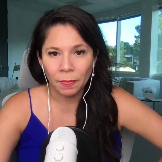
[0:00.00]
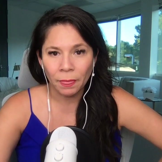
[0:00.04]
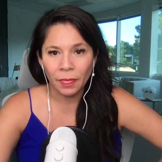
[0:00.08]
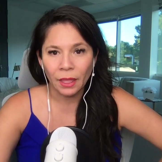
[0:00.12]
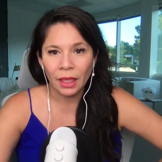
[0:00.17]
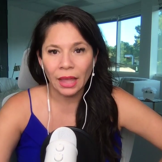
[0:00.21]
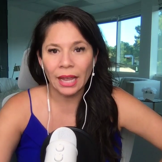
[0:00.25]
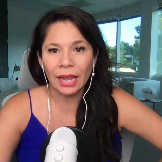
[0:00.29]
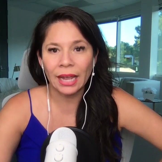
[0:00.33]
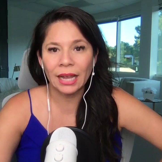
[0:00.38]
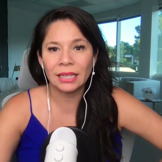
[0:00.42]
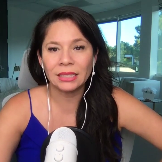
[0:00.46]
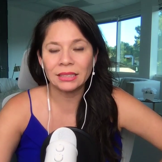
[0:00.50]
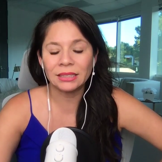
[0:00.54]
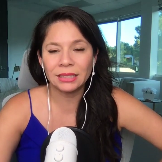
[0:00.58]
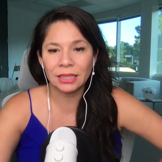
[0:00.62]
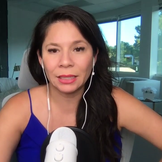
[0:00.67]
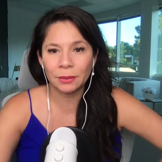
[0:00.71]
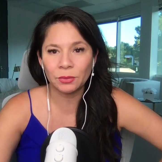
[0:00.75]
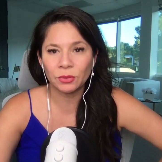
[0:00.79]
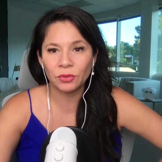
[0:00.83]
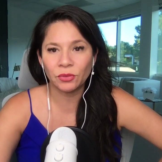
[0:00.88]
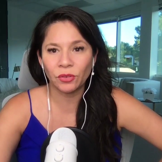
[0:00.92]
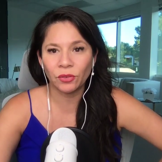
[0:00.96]
and
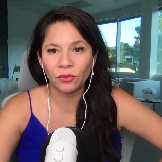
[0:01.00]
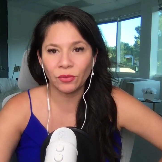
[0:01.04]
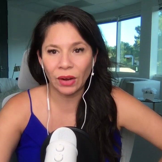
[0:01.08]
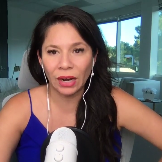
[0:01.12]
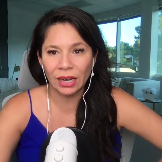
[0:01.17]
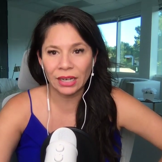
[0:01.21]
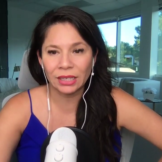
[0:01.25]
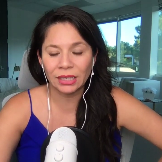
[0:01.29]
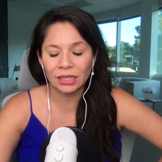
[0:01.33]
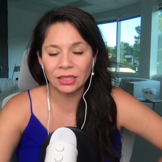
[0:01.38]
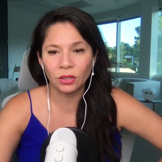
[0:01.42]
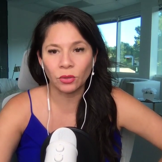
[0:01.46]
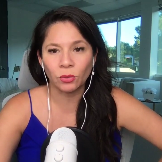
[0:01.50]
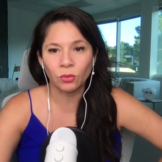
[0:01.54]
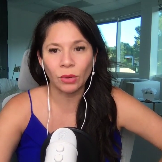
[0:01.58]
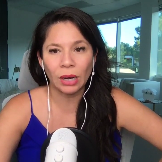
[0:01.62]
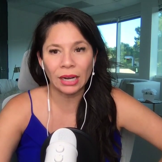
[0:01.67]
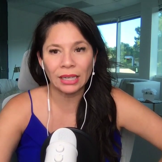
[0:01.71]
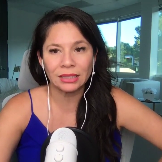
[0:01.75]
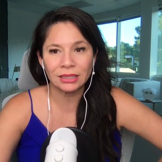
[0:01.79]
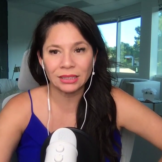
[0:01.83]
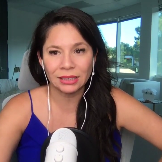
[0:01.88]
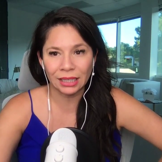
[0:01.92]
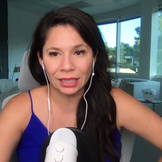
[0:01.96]
tips for finding the right
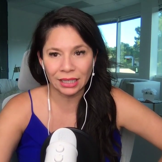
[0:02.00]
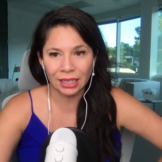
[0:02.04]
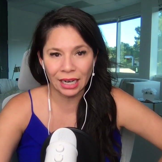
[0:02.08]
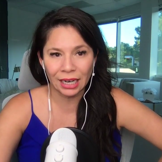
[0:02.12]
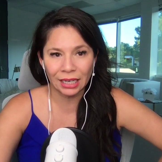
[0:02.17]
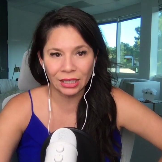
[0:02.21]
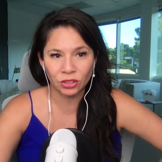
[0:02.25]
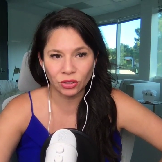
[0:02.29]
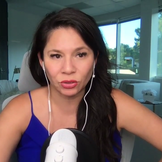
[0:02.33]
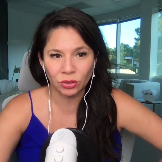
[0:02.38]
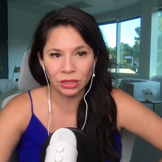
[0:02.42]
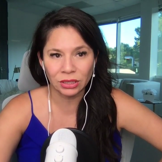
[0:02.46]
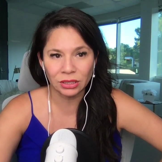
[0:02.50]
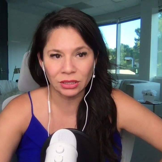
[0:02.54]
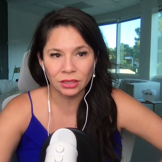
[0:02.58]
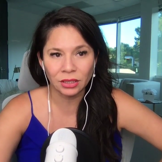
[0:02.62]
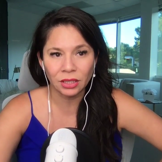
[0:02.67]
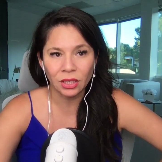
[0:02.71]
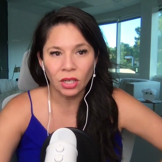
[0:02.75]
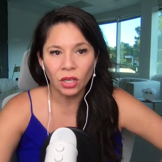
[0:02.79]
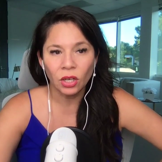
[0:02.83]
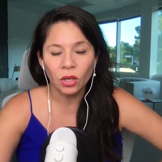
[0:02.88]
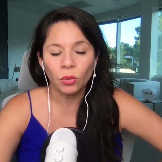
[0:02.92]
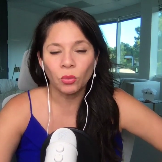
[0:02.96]
psychiatrist.
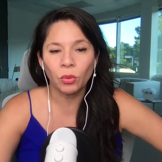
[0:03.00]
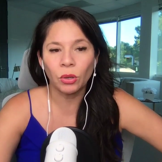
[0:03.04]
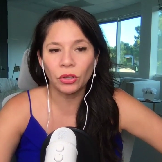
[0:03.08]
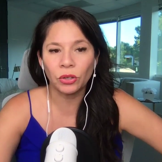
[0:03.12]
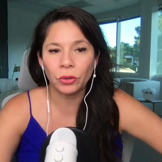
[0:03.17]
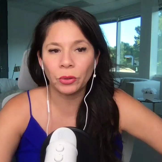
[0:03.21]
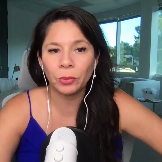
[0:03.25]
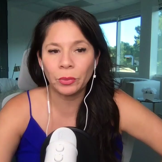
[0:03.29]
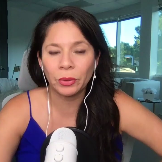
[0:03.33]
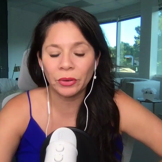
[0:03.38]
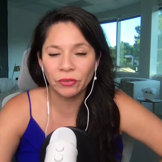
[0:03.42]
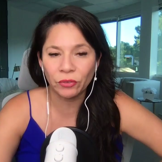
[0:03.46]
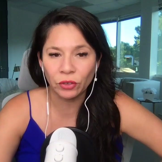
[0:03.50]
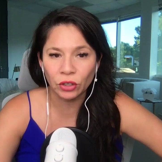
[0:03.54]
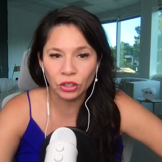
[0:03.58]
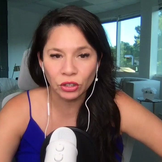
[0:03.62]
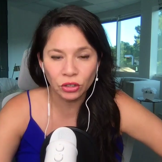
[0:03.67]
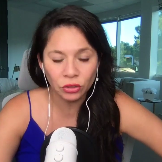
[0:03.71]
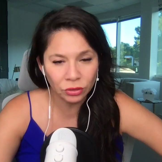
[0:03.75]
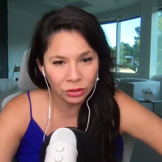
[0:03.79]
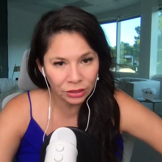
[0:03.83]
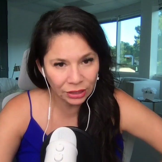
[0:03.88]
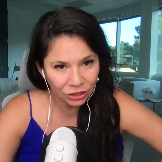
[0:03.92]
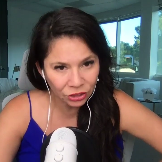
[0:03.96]
Whether you prefer
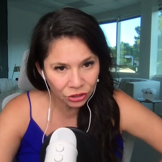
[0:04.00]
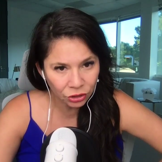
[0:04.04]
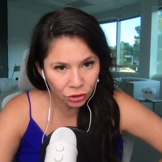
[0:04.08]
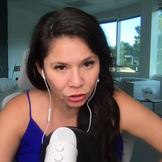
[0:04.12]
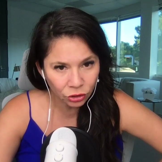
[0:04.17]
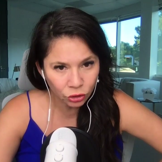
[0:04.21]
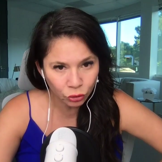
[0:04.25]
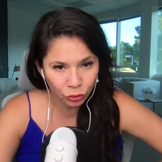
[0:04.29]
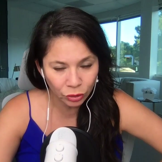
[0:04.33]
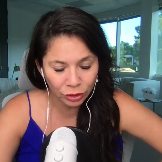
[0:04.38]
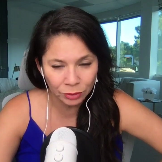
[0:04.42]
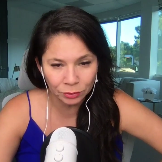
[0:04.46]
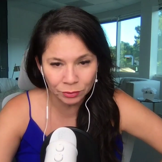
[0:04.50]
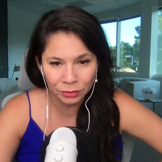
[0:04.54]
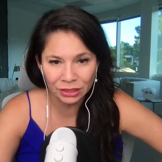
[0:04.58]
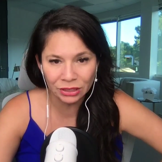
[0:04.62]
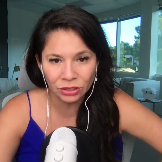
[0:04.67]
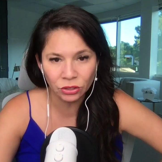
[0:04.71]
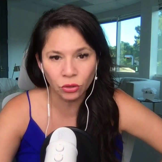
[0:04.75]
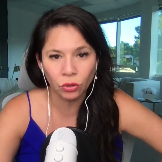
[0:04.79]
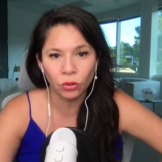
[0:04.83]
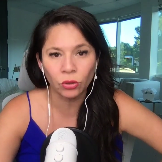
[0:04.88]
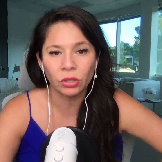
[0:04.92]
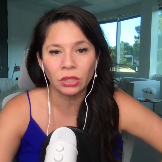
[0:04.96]
traditional treatments
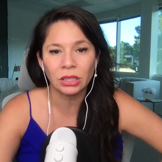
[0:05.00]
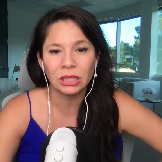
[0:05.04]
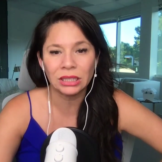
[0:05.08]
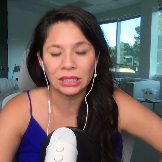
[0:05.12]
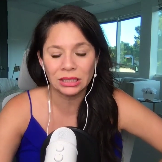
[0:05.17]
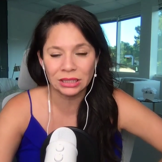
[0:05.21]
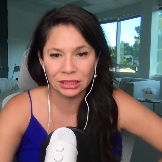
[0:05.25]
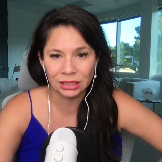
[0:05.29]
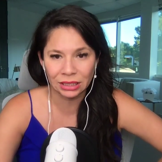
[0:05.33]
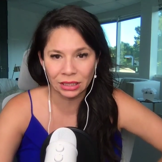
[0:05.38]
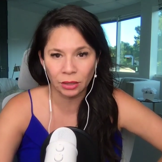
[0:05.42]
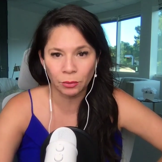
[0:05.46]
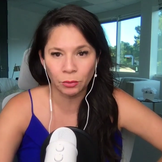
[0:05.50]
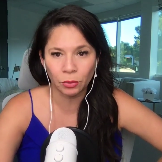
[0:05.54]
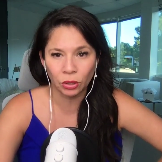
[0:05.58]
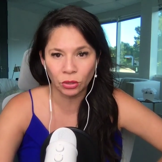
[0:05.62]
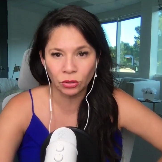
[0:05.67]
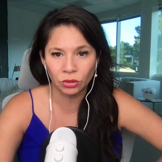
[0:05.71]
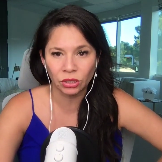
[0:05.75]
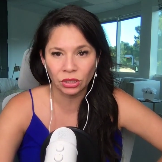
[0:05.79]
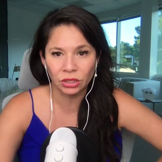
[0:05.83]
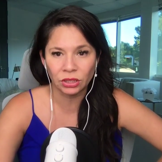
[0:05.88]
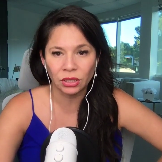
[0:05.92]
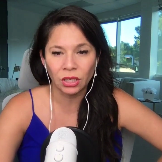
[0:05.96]
or holistic
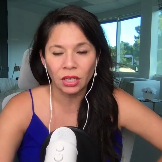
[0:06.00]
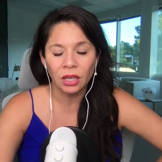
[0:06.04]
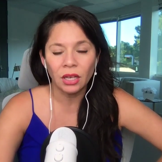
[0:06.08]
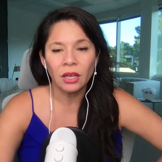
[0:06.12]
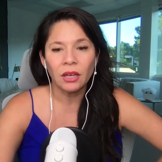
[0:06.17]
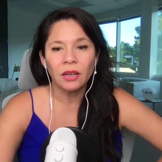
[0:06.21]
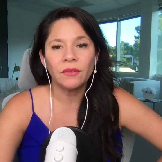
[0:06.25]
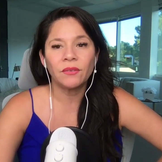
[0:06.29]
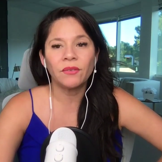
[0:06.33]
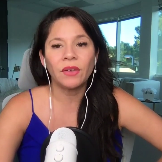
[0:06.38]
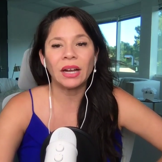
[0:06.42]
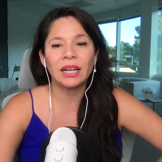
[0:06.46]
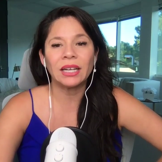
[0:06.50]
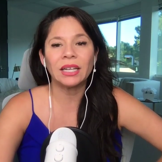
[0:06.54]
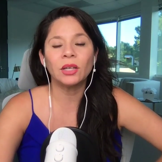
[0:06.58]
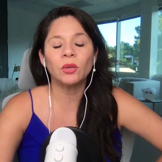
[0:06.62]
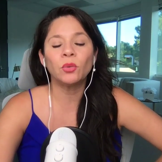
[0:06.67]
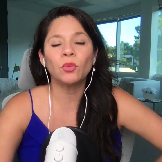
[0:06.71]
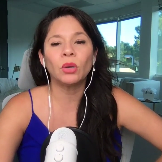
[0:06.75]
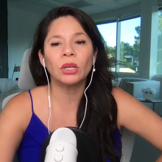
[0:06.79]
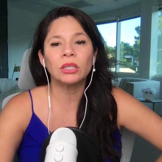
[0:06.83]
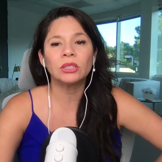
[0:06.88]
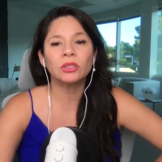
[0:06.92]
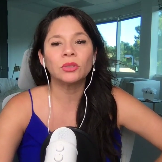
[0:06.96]
approaches, finding
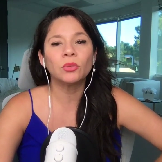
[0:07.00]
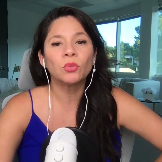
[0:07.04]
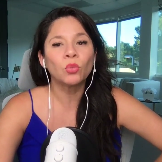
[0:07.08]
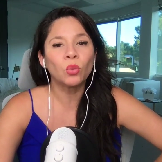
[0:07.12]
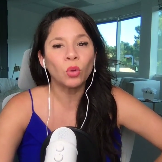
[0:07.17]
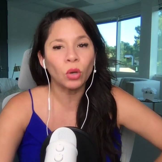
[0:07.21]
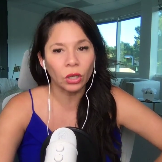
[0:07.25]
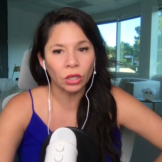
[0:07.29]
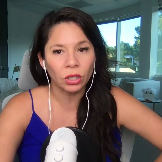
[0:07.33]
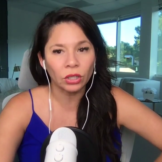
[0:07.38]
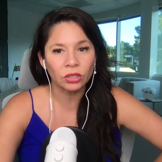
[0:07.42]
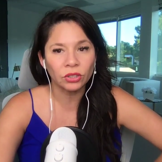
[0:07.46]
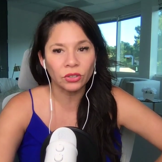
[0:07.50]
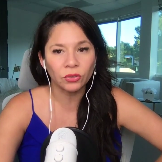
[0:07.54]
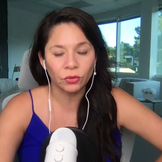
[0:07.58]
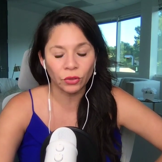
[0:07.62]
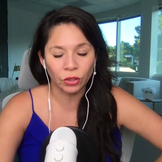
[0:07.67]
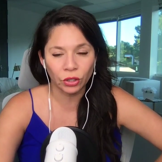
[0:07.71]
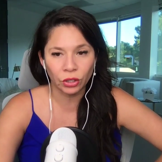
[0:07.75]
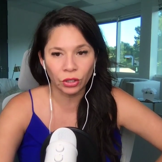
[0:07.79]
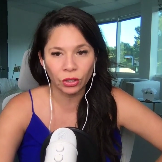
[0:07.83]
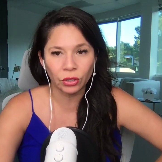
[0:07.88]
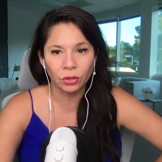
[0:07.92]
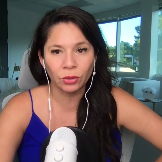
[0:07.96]
what works for
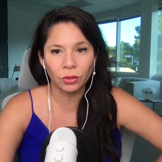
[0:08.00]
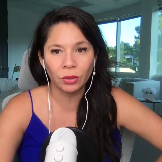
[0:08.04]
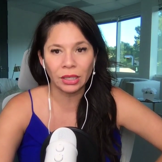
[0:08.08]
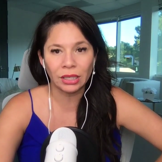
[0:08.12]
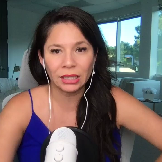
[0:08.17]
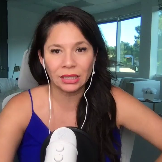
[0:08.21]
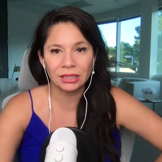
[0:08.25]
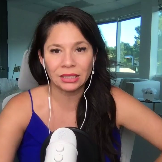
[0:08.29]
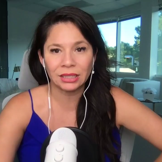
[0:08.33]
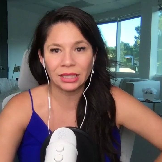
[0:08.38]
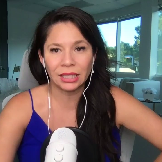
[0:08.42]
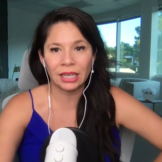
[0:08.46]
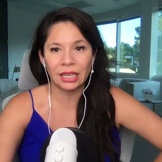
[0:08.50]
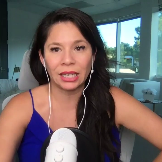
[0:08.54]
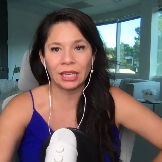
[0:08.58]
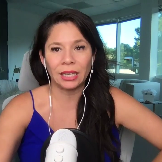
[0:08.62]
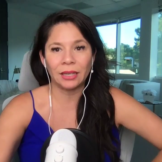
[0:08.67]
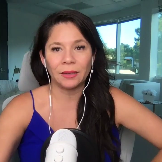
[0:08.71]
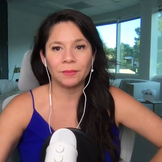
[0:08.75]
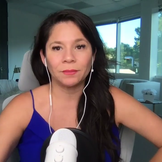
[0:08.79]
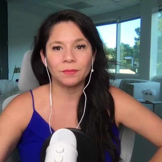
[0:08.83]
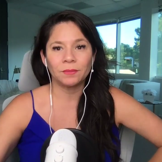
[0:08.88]
you is key.